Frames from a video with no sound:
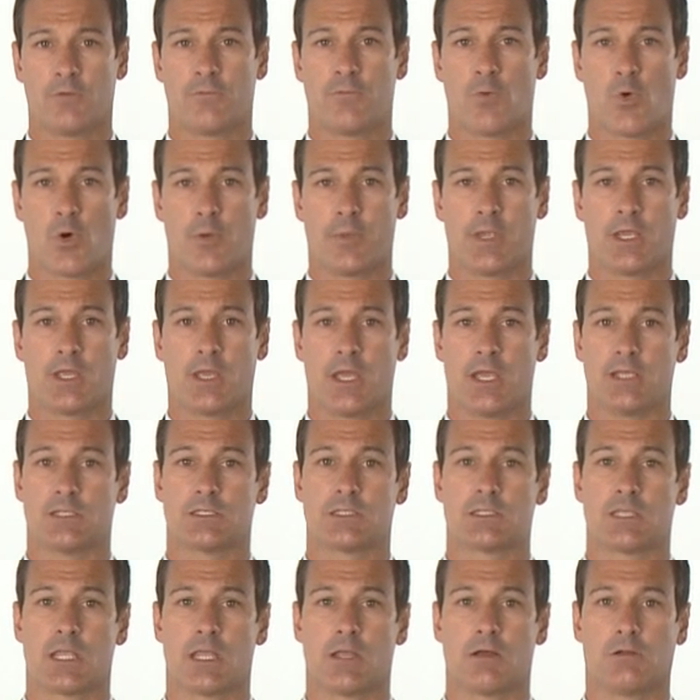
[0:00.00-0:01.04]
forming a
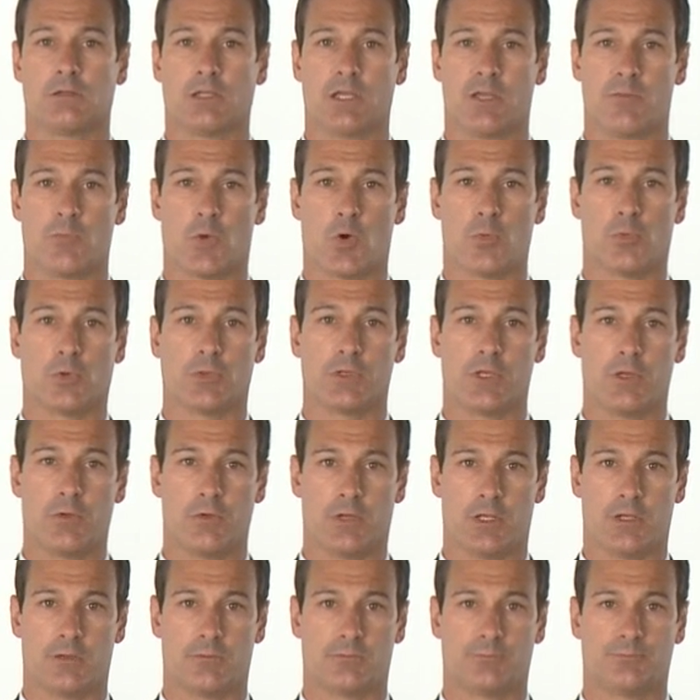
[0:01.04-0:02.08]
single immobile
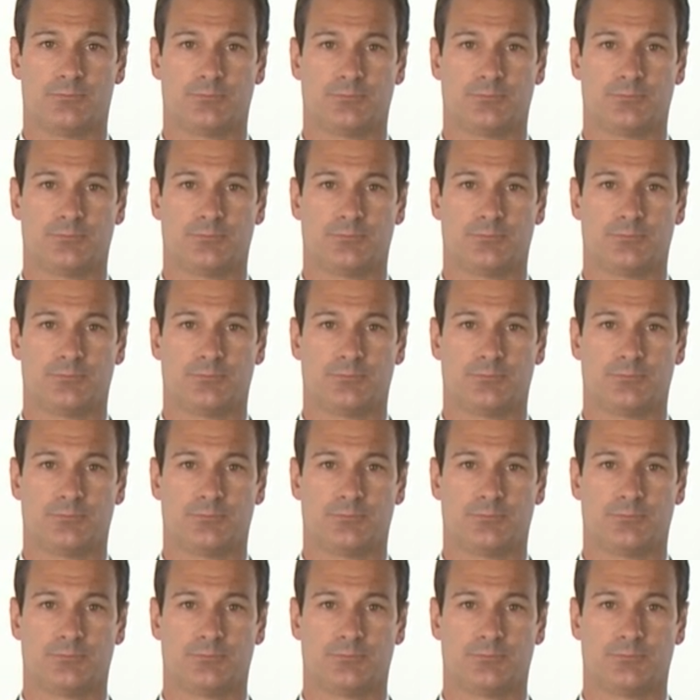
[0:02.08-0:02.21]
unit.